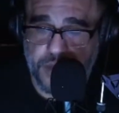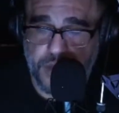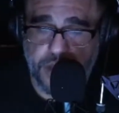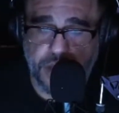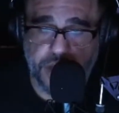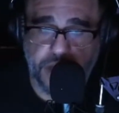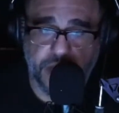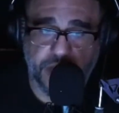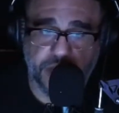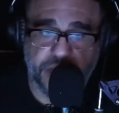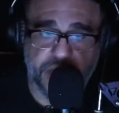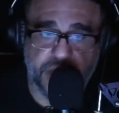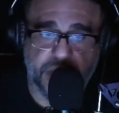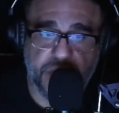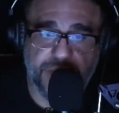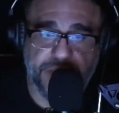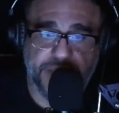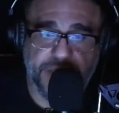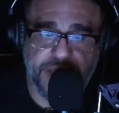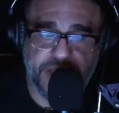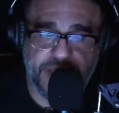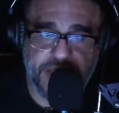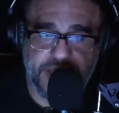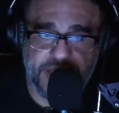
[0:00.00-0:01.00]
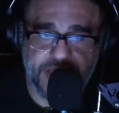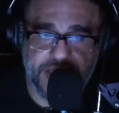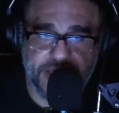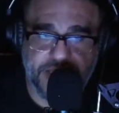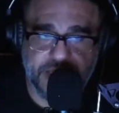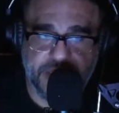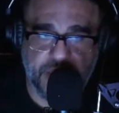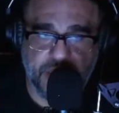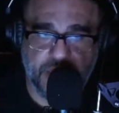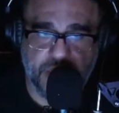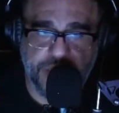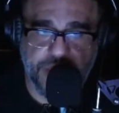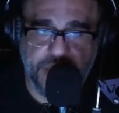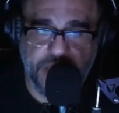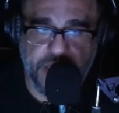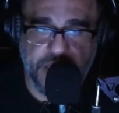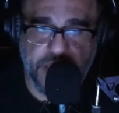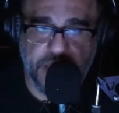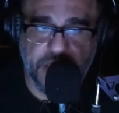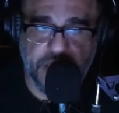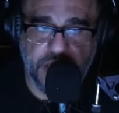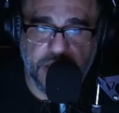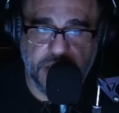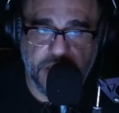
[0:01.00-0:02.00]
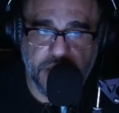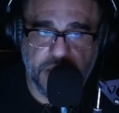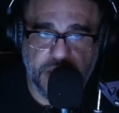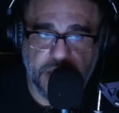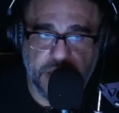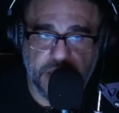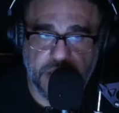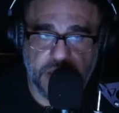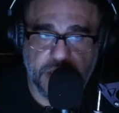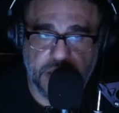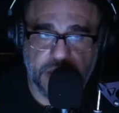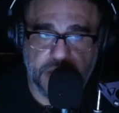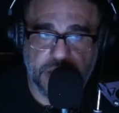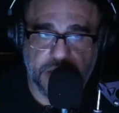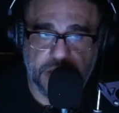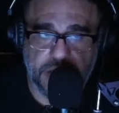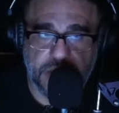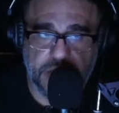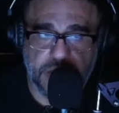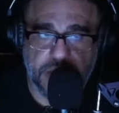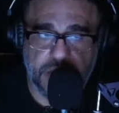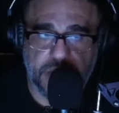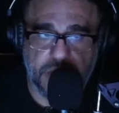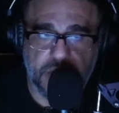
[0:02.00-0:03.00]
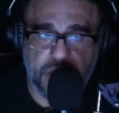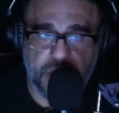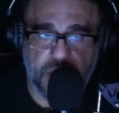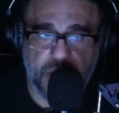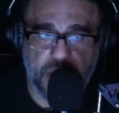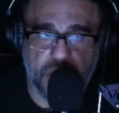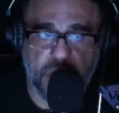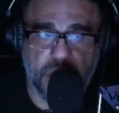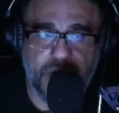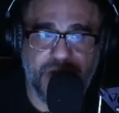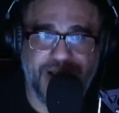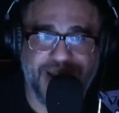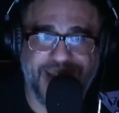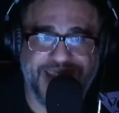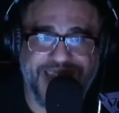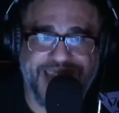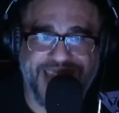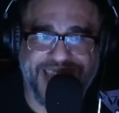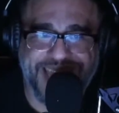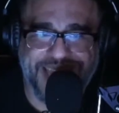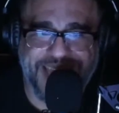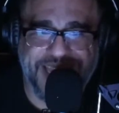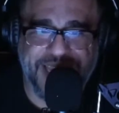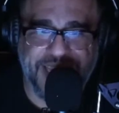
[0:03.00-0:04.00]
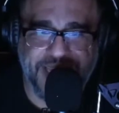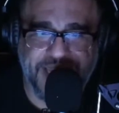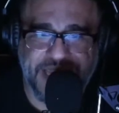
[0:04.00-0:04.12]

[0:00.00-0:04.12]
There were so many things that we were alike